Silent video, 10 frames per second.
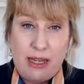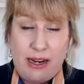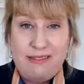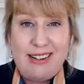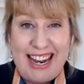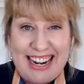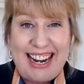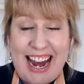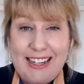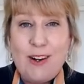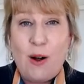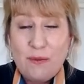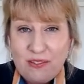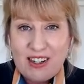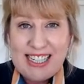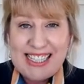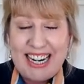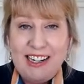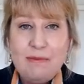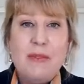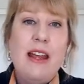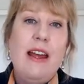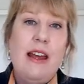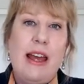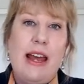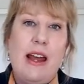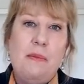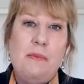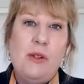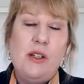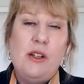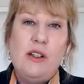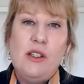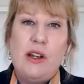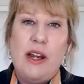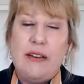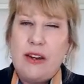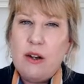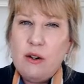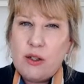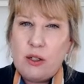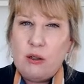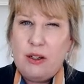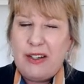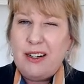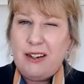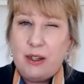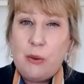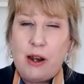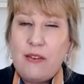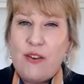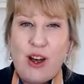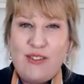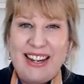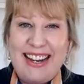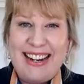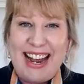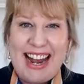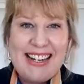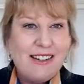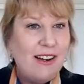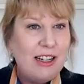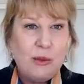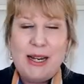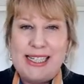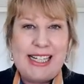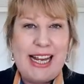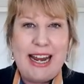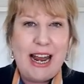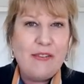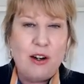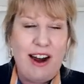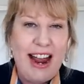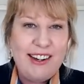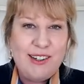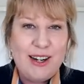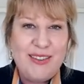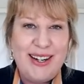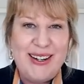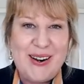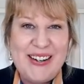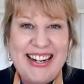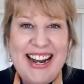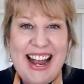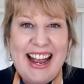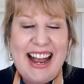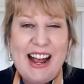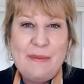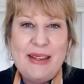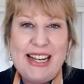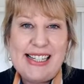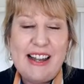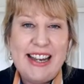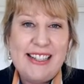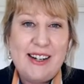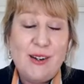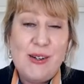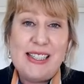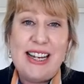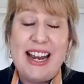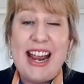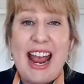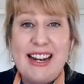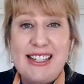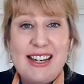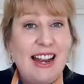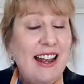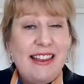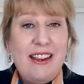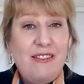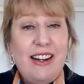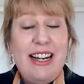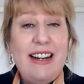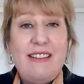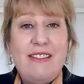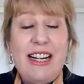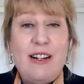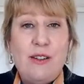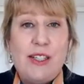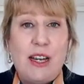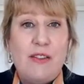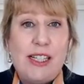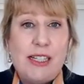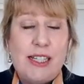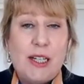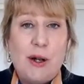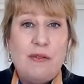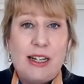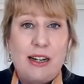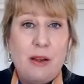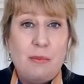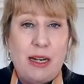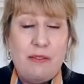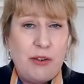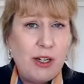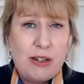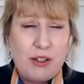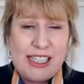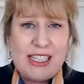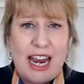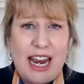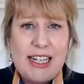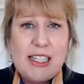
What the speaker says: legal aid conferencing. So if you're not sure if you're going to qualify for legal aid, I always say have a crack, give it a go. There's nothing to lose there, and they're really, really good services. So I've done them in a few different states.